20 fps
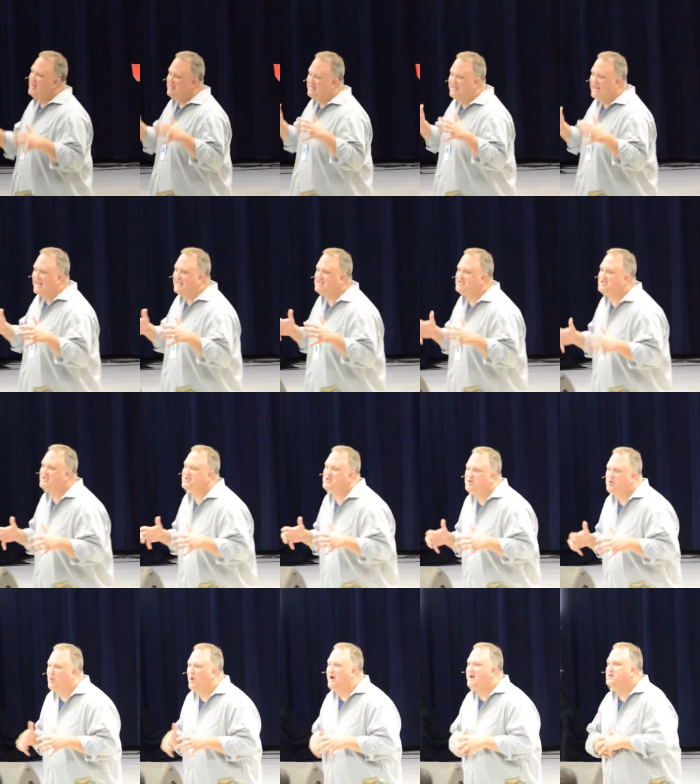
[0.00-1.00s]
that
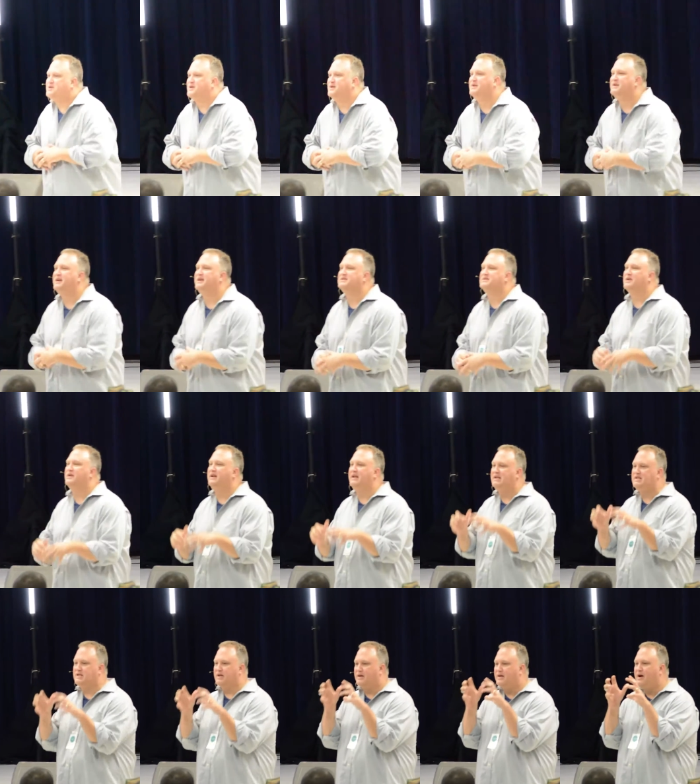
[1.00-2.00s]
situation doesn't
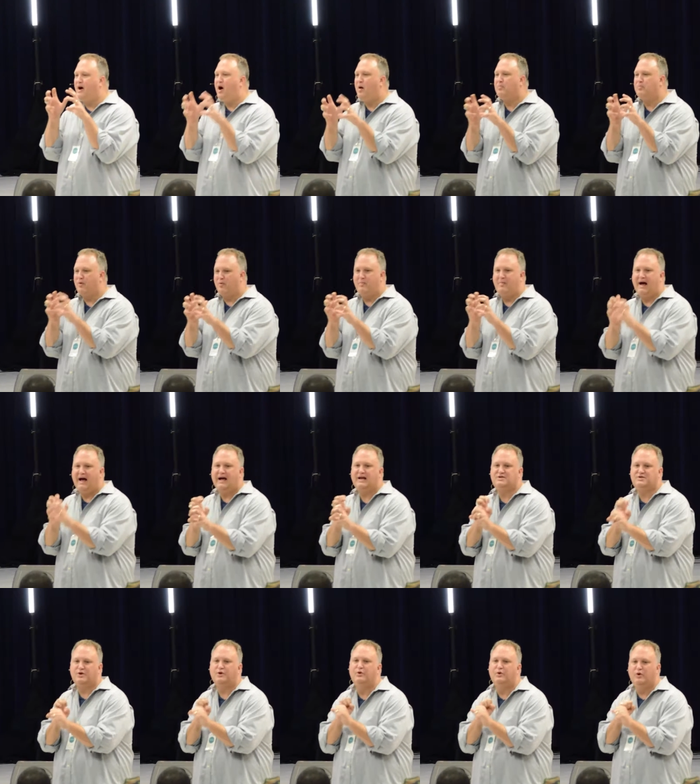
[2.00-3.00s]
need to
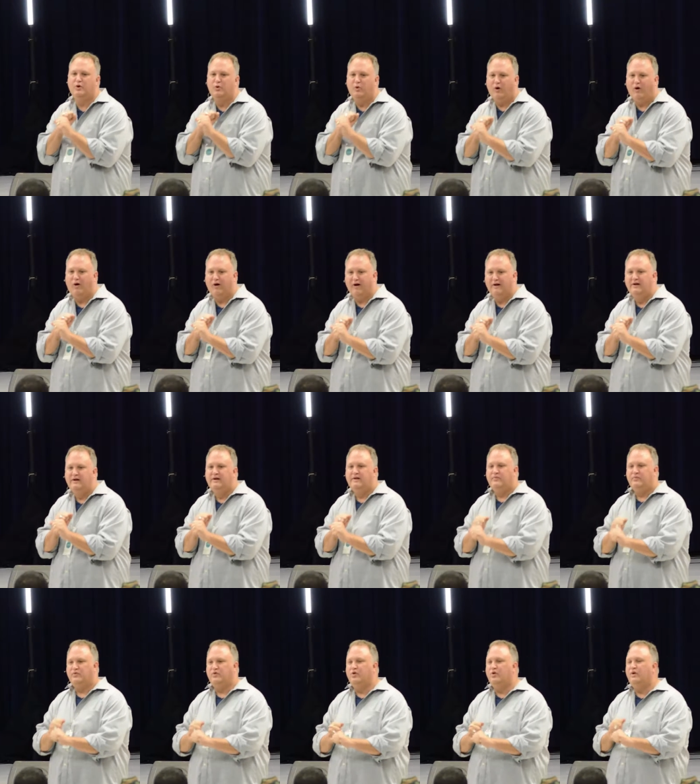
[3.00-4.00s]
compromise who you are.
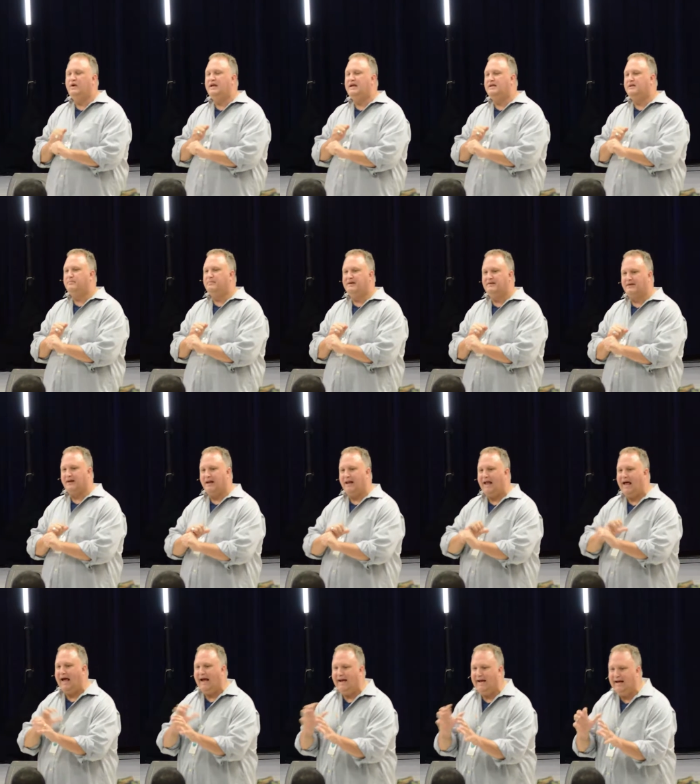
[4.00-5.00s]
You need to be the
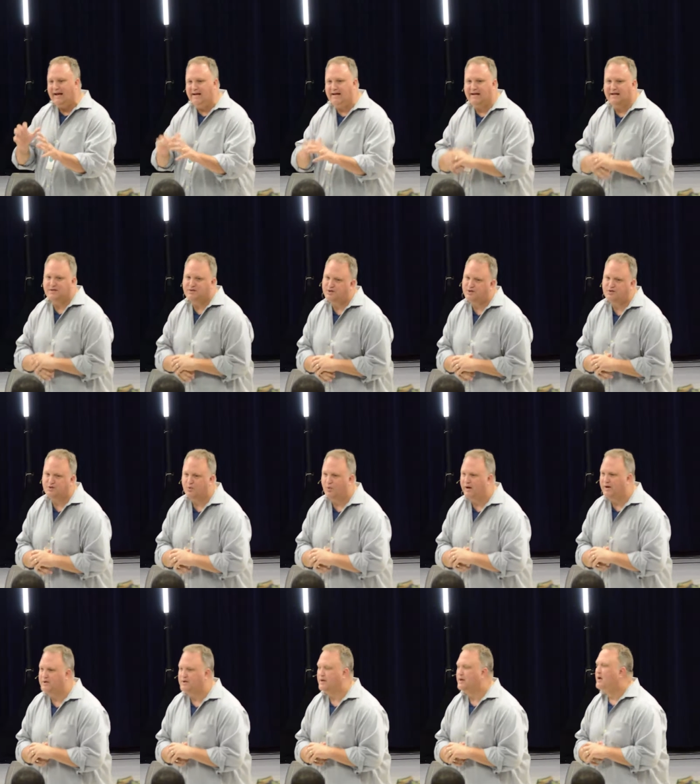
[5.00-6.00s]
light in that
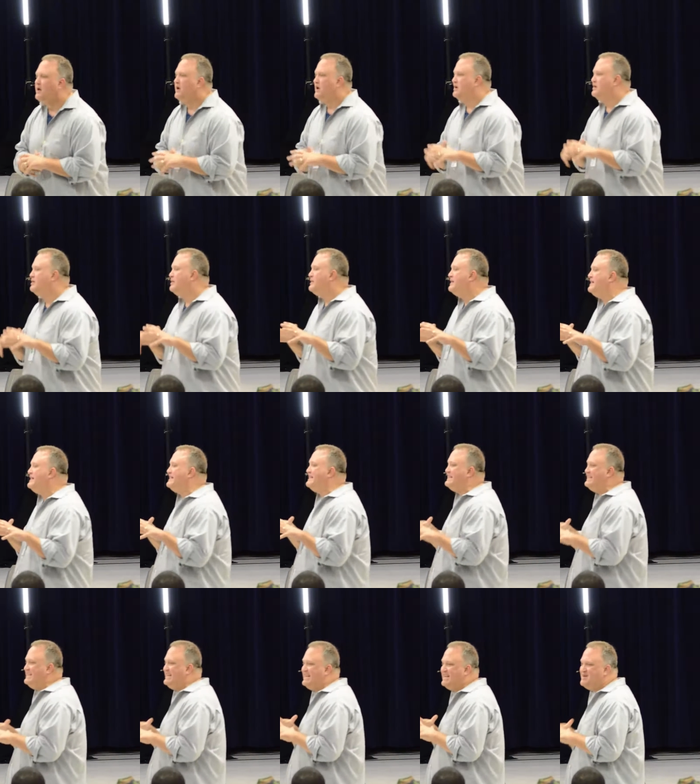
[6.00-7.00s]
situation. You don't need to
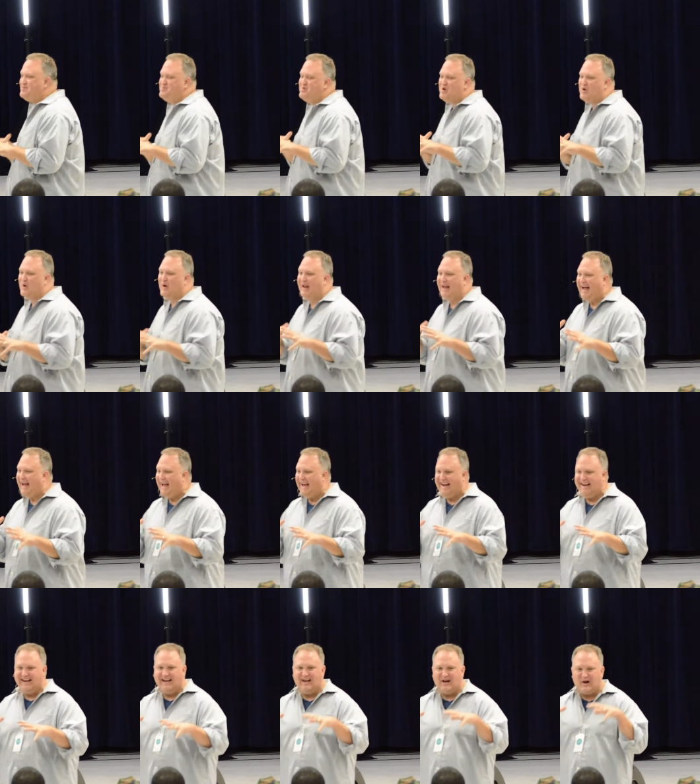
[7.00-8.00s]
dim your
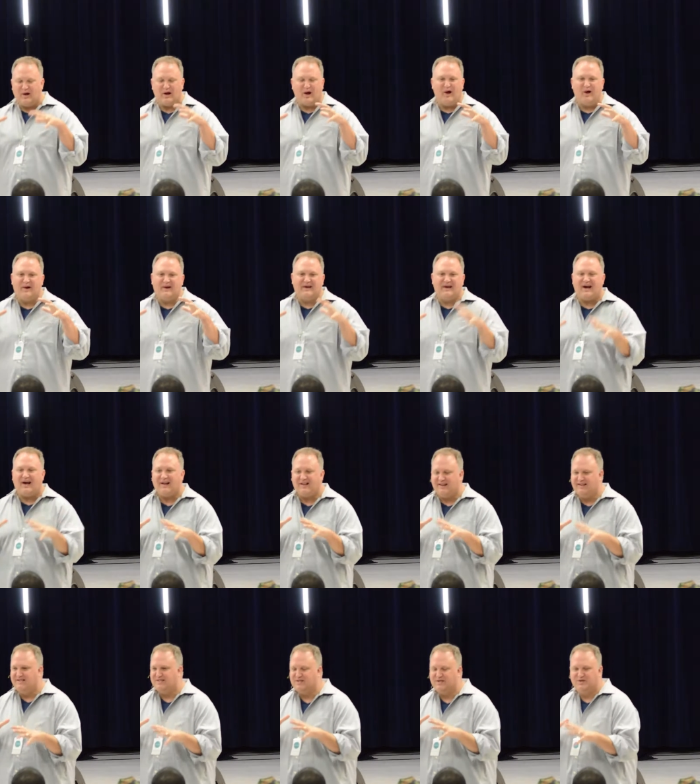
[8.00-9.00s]
light in an
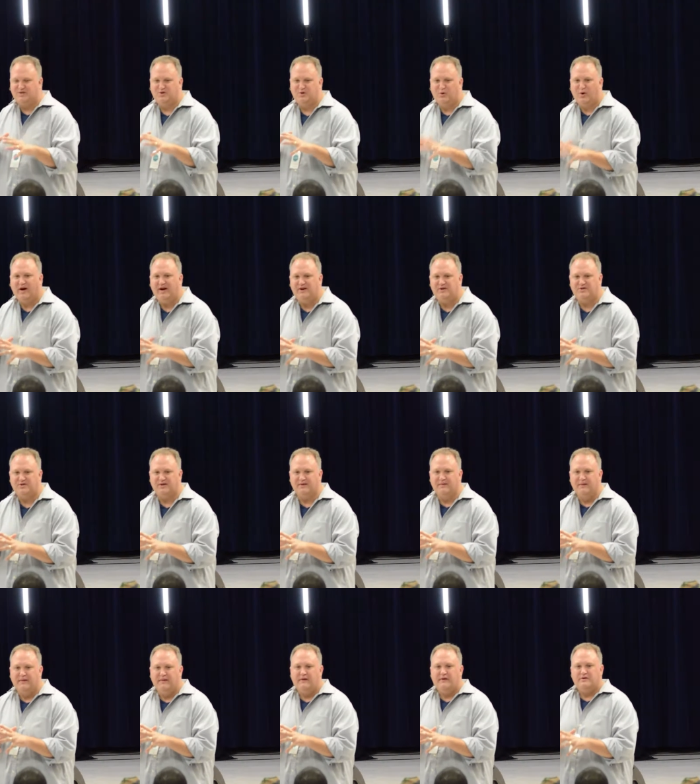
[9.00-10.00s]
ungodly situation
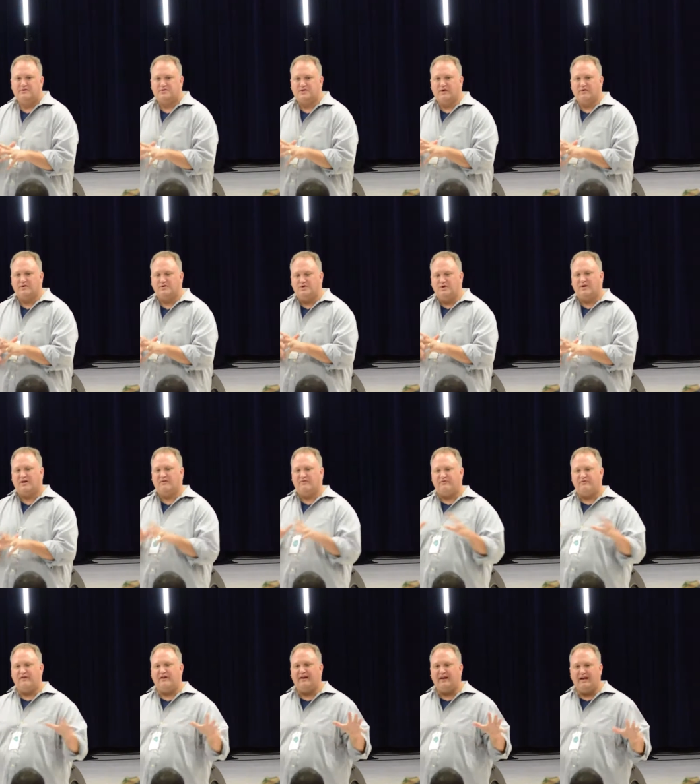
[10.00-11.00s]
so that you can
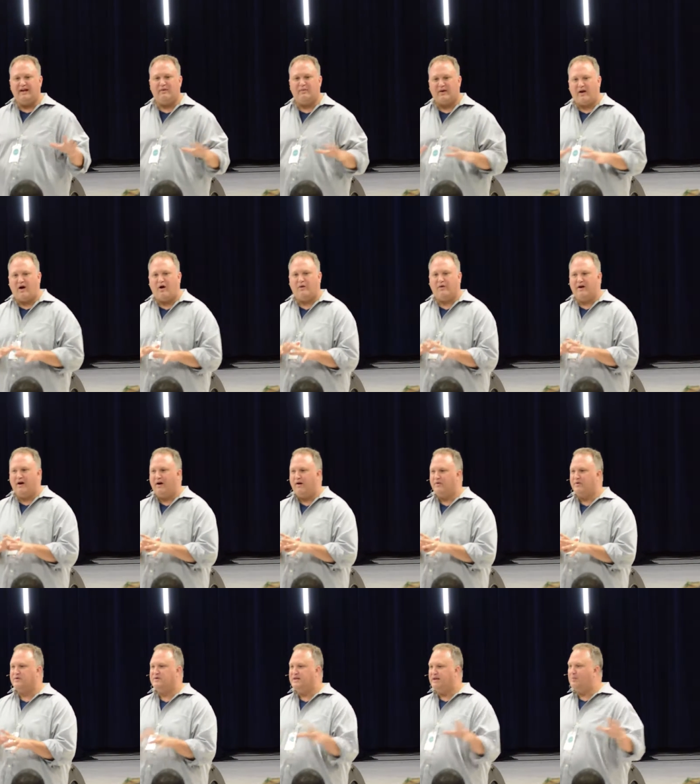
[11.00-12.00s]
fit in with all the
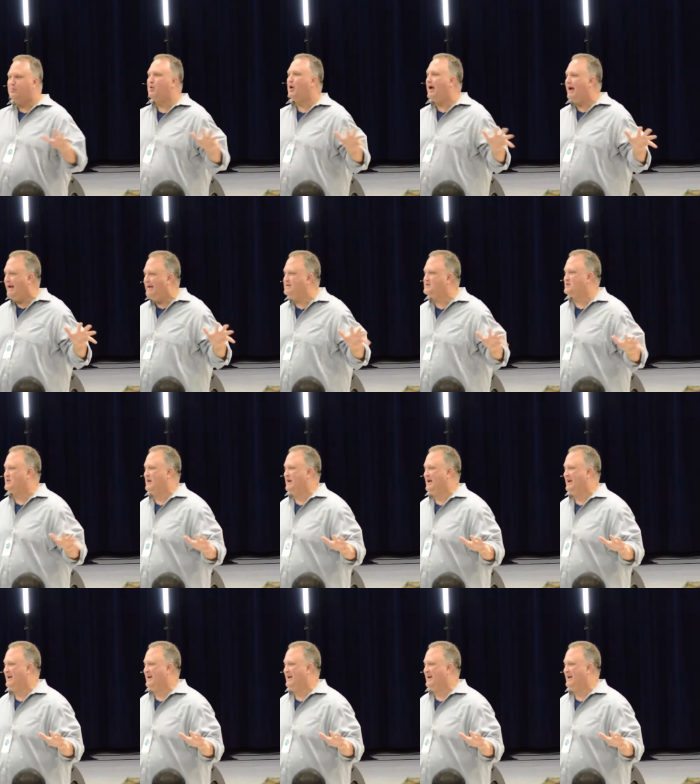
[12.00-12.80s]
other dim lights.